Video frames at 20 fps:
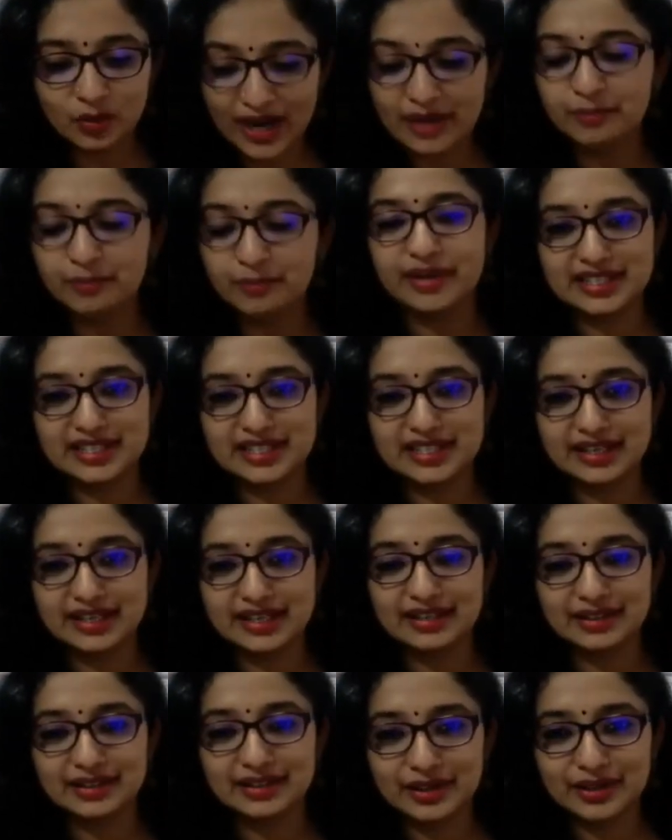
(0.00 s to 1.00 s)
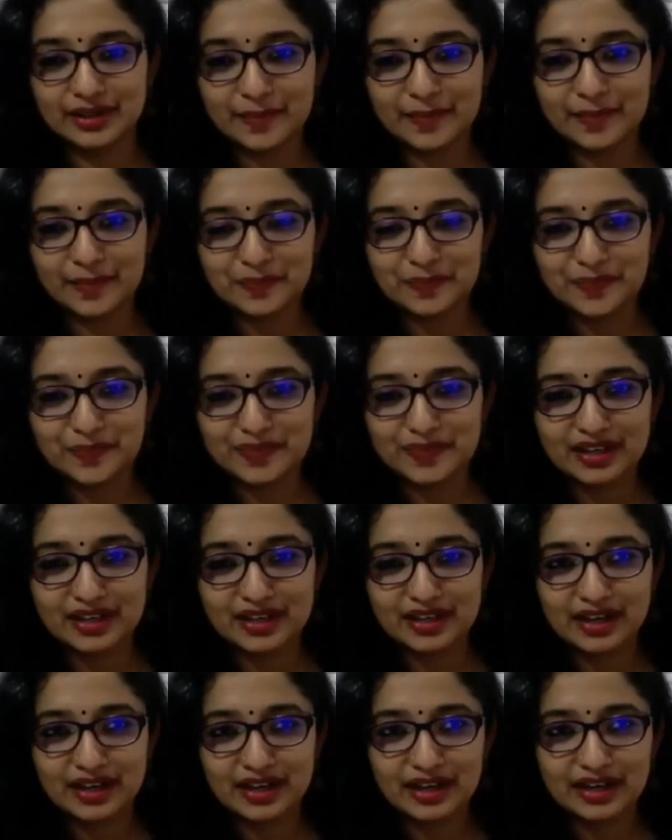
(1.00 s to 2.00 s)
one meeting. Okay?
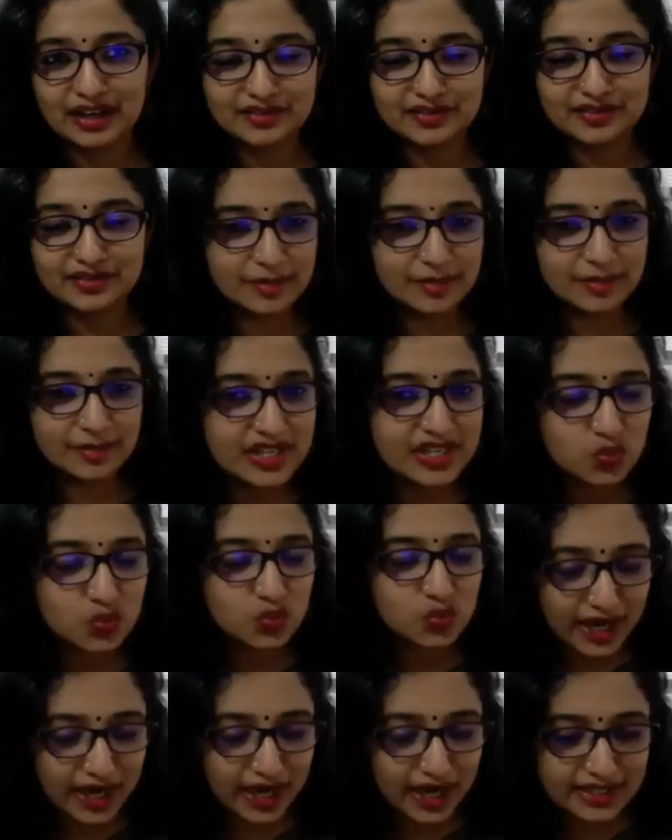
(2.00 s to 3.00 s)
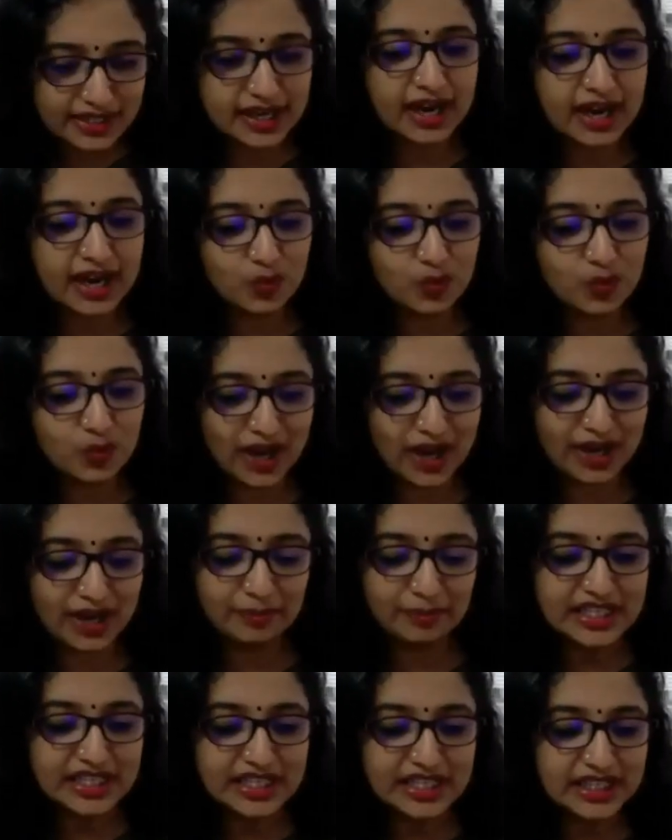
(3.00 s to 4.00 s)
Literally means one time,
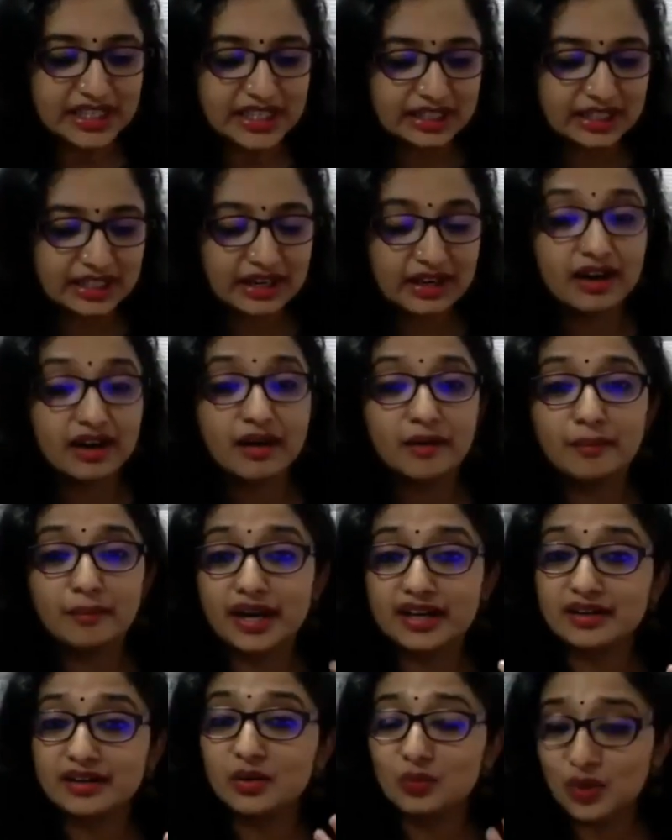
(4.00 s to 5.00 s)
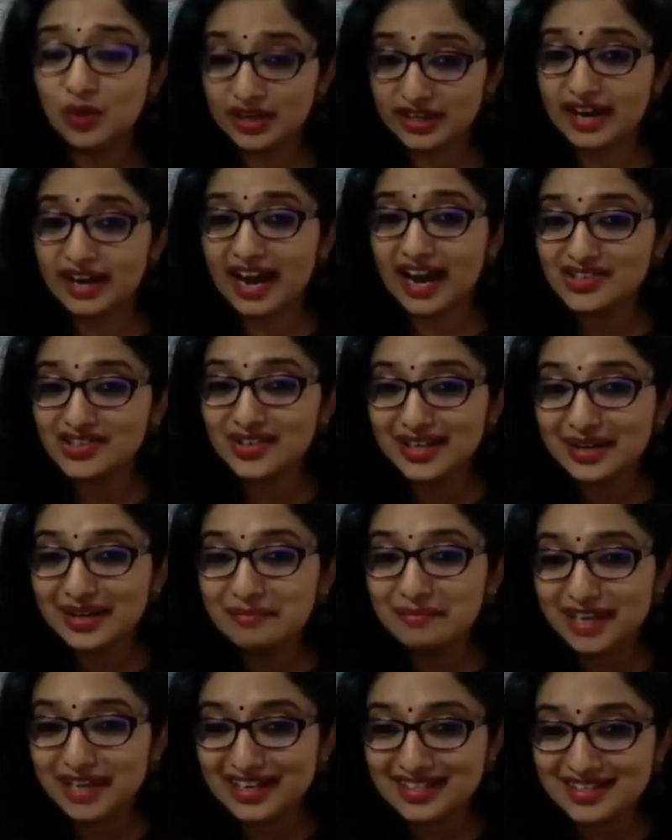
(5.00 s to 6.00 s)
one meeting. But what it
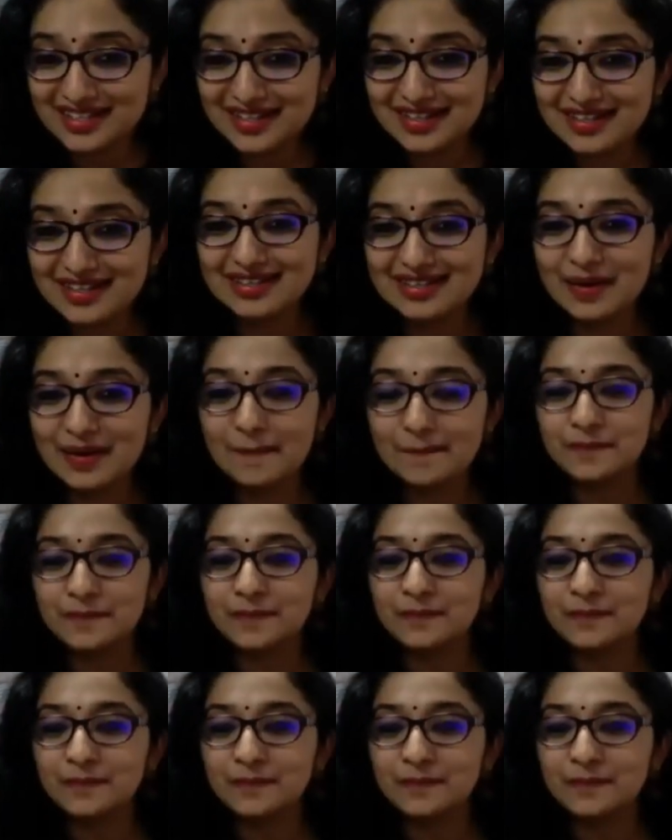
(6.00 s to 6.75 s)
actually means is